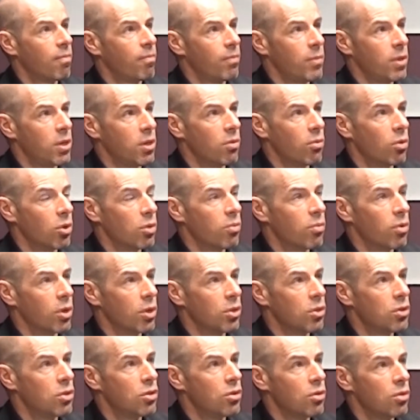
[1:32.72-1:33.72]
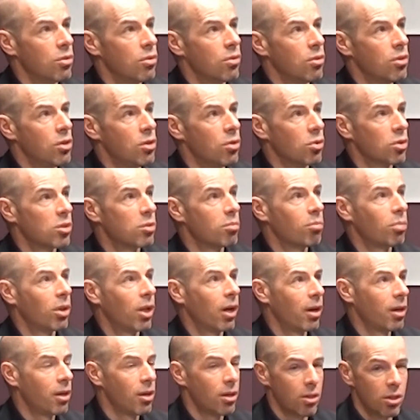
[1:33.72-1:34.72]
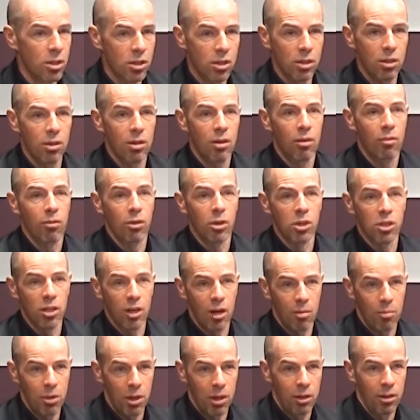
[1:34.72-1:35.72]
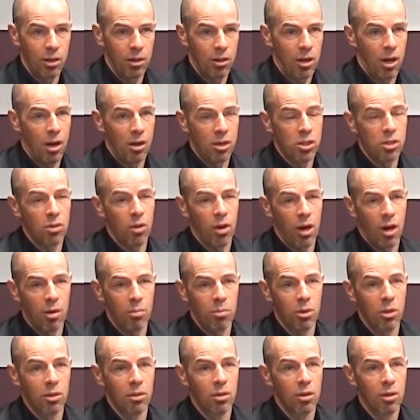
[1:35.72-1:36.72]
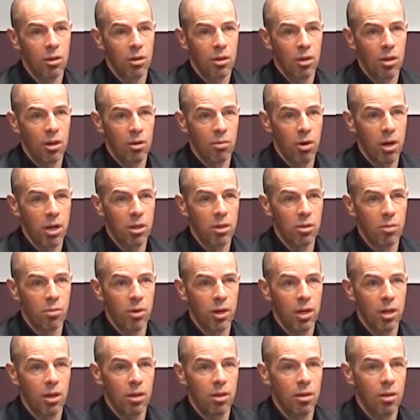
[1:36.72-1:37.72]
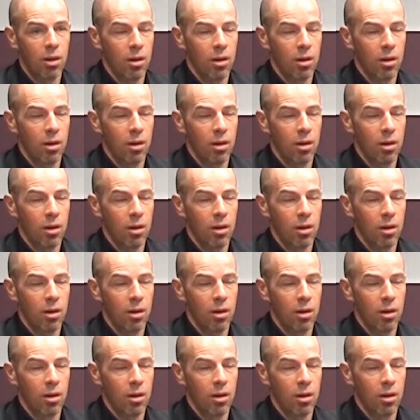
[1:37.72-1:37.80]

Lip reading: you would want to use plugins for something that has to happen right away.